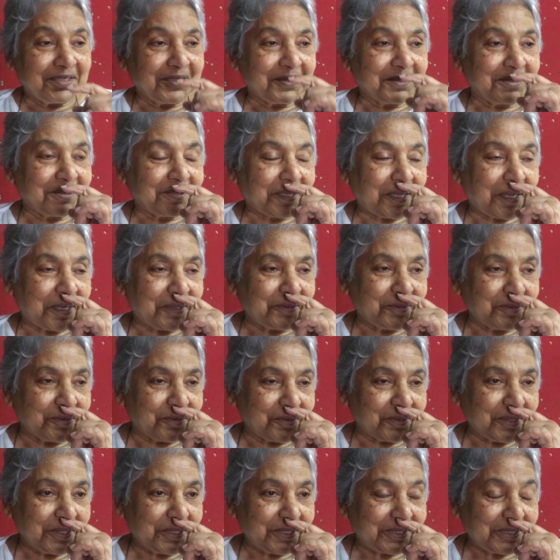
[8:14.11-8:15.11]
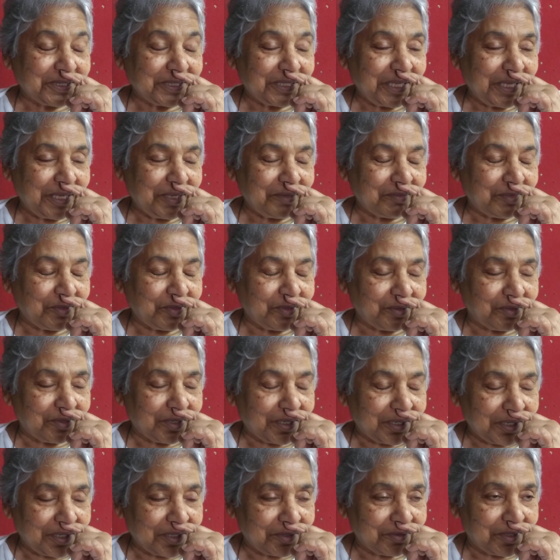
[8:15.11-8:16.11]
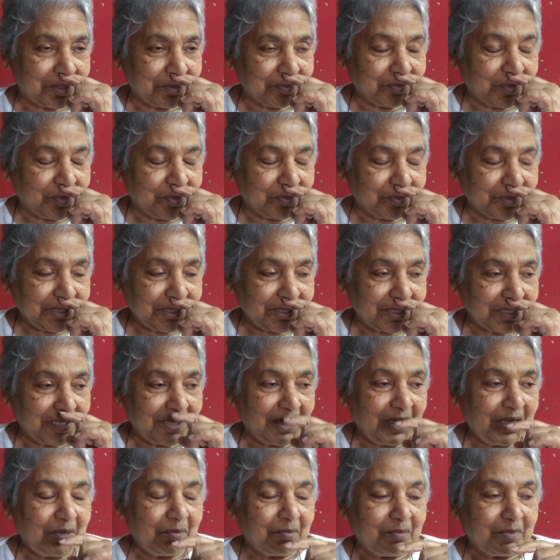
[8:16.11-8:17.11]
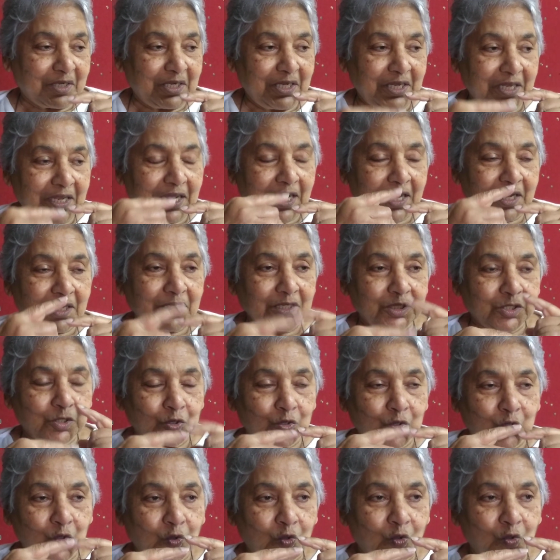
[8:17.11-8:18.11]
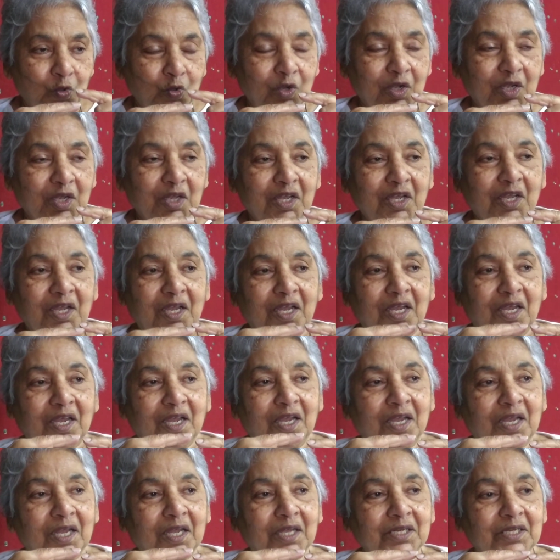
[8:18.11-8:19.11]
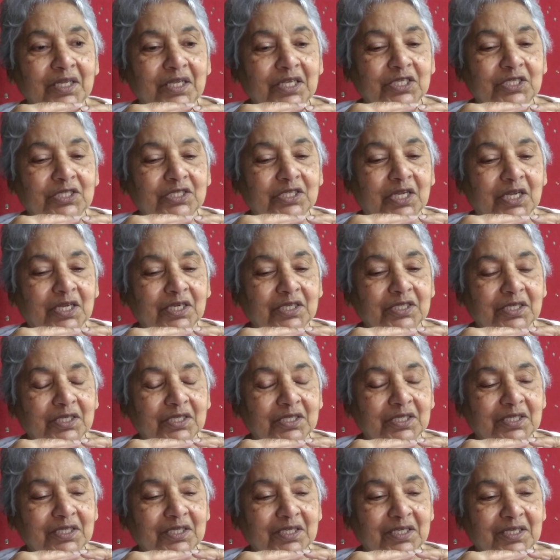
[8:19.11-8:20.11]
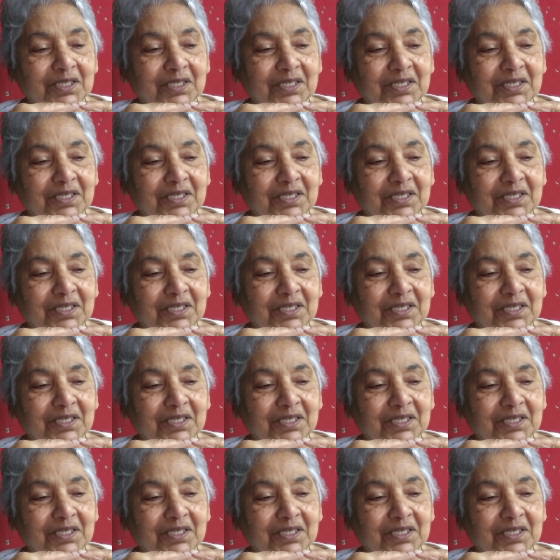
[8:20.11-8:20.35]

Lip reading: I don't know his name at the moment, but he had a stroke and he started